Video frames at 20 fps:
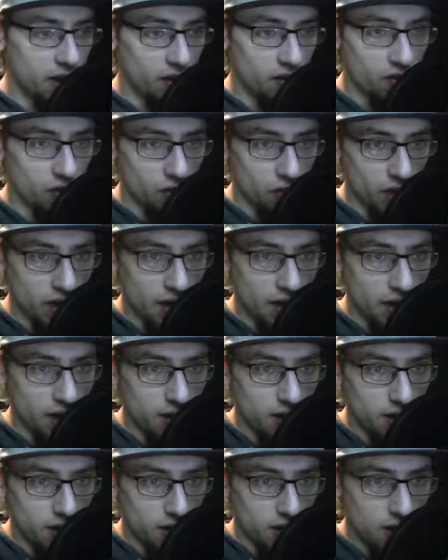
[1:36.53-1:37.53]
so that
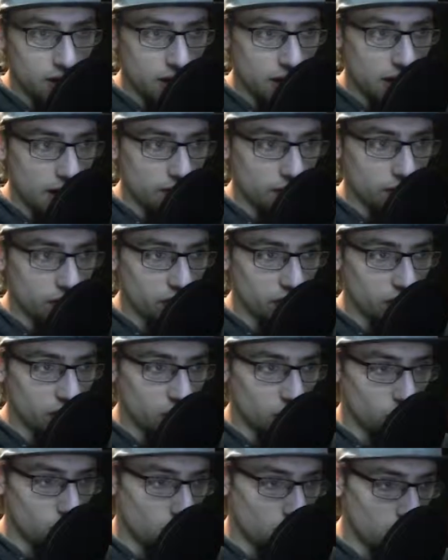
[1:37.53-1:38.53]
everything
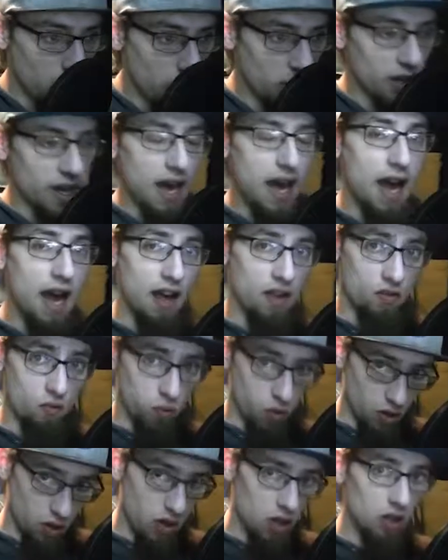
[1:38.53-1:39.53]
can work as
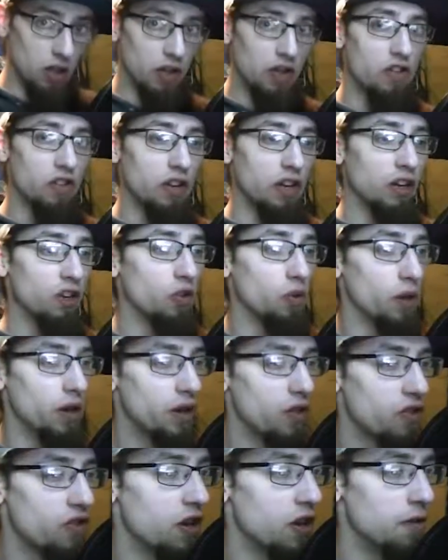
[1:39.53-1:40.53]
we're listening to
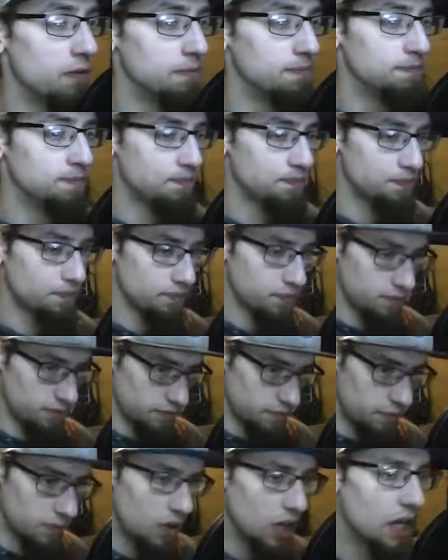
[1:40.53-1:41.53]
it. So
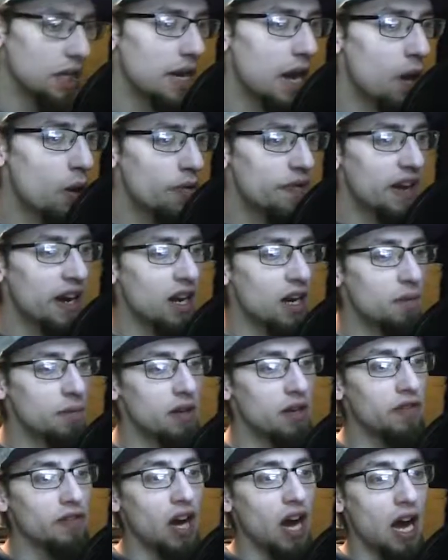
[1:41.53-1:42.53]
now we've added a
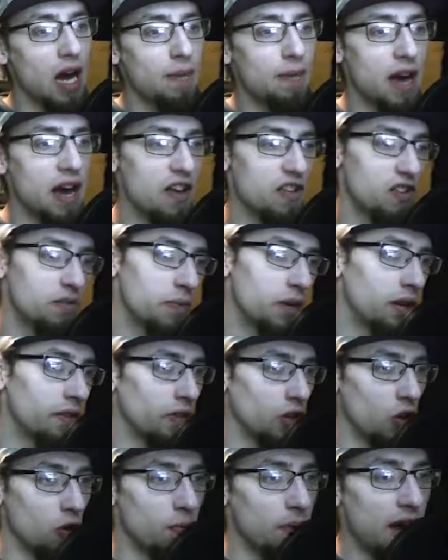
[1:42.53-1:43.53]
bit of a high pass, a bit of a
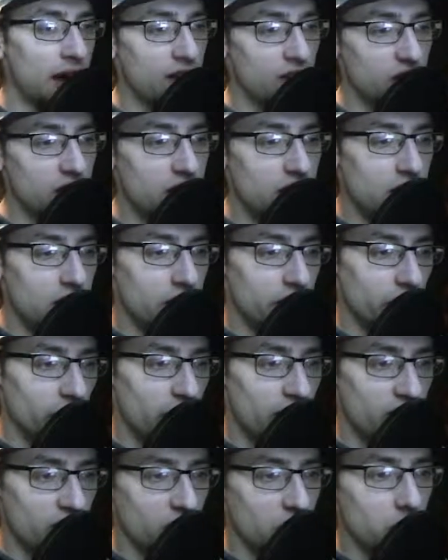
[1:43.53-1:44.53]
low pass. The
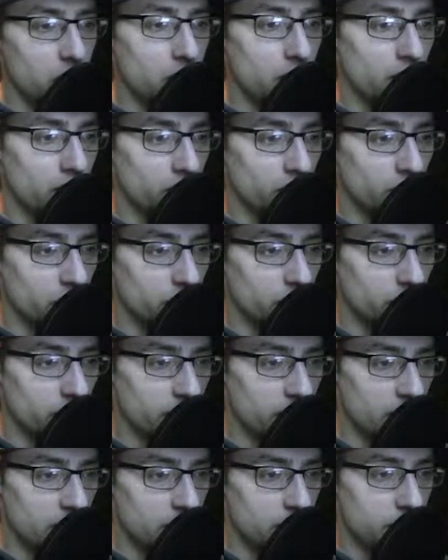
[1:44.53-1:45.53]
last thing we want to do,
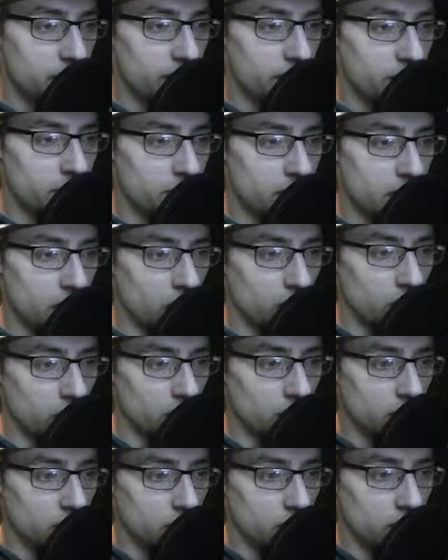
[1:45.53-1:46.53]
let's add a bit of a bell.
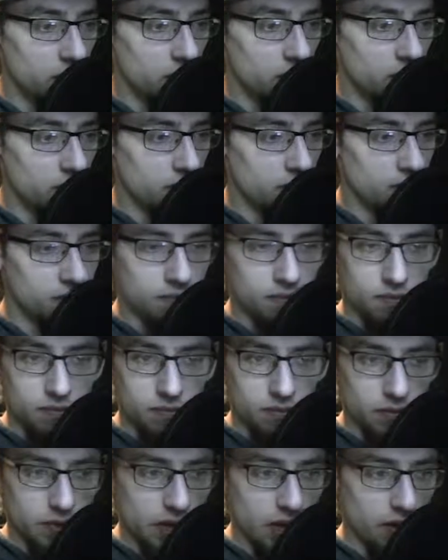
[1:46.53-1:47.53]

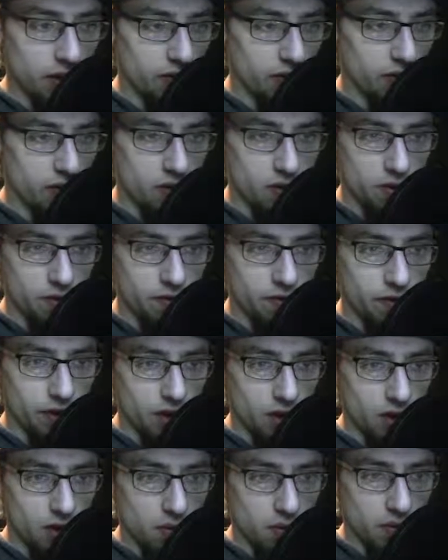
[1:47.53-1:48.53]
Now let's go and
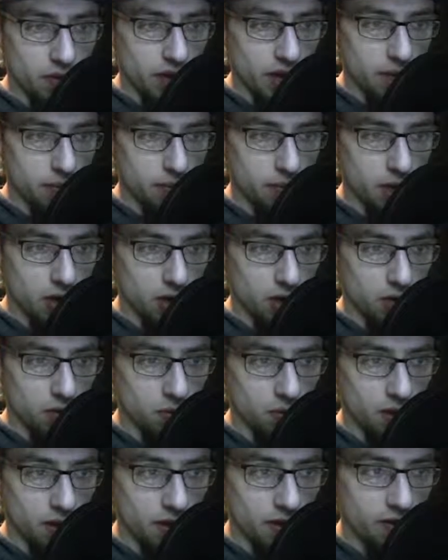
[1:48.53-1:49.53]
figure out where that bugger
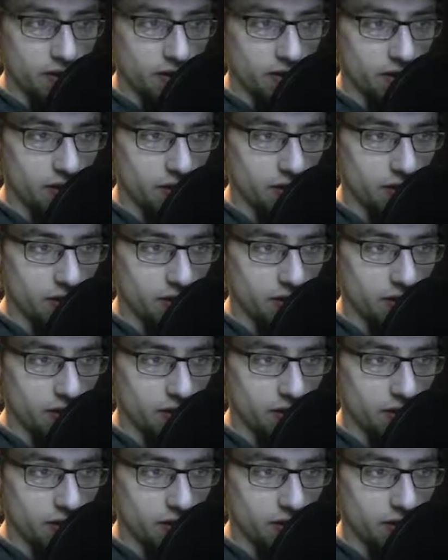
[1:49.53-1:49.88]
was.